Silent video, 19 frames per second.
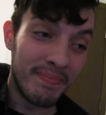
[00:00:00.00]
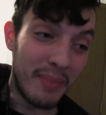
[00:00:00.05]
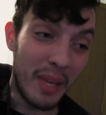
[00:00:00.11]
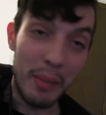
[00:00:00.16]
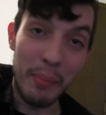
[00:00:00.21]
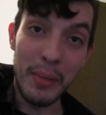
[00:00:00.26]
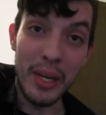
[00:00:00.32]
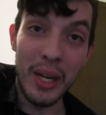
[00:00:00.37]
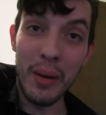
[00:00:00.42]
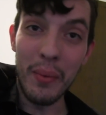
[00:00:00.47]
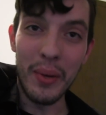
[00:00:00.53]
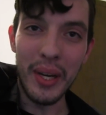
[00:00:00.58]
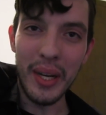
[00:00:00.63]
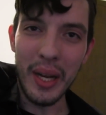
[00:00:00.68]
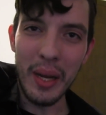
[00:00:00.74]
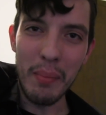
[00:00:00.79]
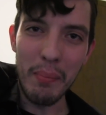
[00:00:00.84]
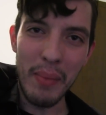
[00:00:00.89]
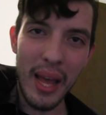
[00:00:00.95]
Made me not
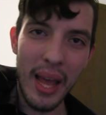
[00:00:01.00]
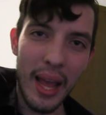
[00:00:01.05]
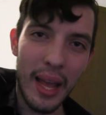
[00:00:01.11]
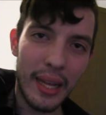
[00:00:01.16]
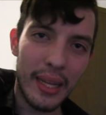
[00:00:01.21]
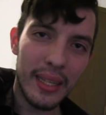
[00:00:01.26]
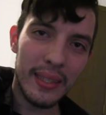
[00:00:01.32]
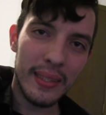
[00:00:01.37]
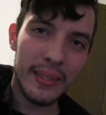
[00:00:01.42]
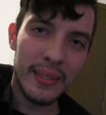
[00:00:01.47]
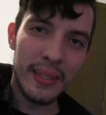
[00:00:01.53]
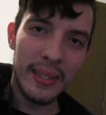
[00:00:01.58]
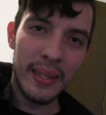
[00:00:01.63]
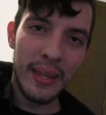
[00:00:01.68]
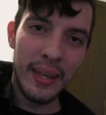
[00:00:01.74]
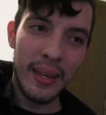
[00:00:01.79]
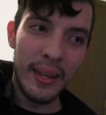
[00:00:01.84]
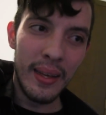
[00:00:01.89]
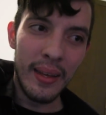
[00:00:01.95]
want to come back.
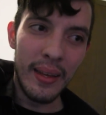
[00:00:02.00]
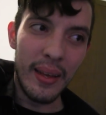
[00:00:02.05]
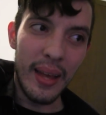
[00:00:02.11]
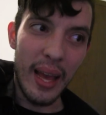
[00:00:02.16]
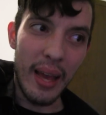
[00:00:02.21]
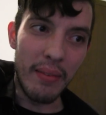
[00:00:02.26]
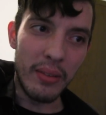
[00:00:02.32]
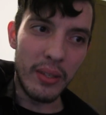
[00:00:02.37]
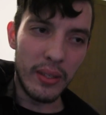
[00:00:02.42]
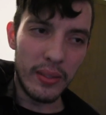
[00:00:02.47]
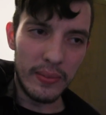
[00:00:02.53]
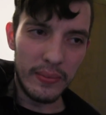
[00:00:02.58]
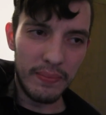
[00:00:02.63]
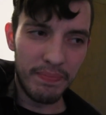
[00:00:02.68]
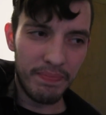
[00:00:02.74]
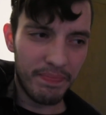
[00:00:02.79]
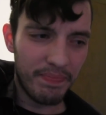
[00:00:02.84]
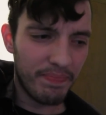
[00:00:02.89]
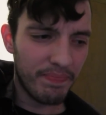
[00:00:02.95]
Ever.
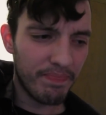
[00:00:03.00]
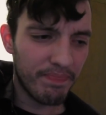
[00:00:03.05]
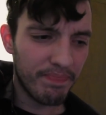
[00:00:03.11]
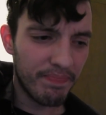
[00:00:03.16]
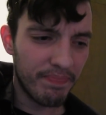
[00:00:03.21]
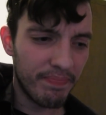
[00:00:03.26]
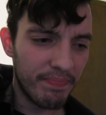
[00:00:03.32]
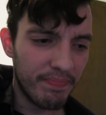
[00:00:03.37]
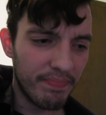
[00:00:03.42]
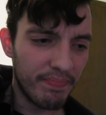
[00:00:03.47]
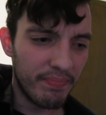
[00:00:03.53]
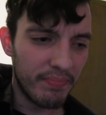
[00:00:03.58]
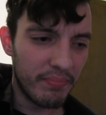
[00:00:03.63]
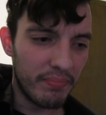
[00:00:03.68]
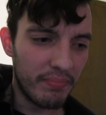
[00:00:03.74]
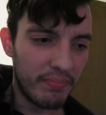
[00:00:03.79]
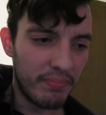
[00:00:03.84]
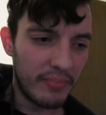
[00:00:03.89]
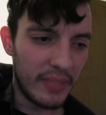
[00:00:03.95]

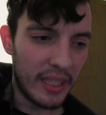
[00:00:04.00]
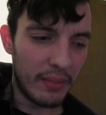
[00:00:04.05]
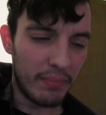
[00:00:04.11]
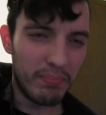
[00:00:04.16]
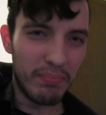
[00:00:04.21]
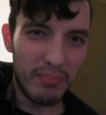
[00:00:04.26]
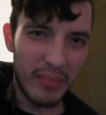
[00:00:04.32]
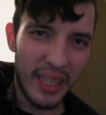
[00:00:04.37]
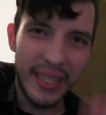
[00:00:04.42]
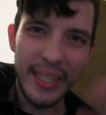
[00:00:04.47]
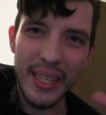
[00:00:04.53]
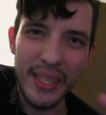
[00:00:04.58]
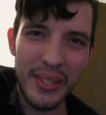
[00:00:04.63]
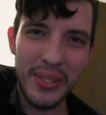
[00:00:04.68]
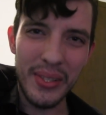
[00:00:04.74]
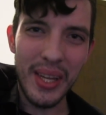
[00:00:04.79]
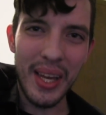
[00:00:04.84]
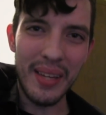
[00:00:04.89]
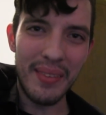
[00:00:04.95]
And like I
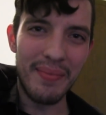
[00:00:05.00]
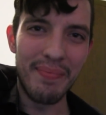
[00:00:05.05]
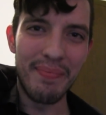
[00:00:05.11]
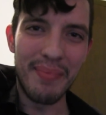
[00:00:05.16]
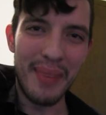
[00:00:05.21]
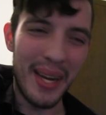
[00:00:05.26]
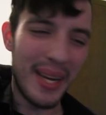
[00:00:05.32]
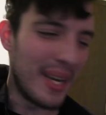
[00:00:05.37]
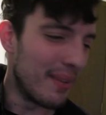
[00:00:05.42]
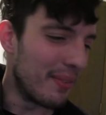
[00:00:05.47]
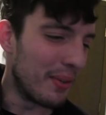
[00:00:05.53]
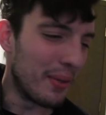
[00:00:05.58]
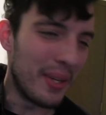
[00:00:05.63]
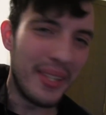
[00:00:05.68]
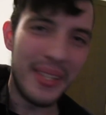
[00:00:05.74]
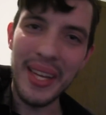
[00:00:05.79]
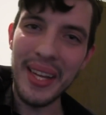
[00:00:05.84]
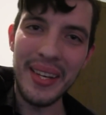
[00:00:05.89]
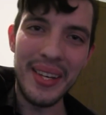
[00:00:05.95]
said, I
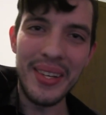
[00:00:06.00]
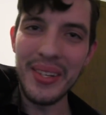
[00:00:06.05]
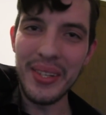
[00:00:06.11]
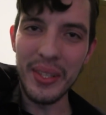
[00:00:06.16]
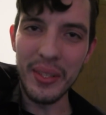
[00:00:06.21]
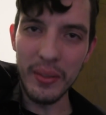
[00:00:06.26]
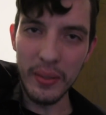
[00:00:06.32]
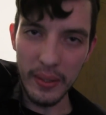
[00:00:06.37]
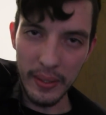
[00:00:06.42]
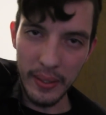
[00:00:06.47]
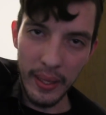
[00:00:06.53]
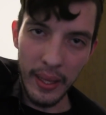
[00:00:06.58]
never intended to.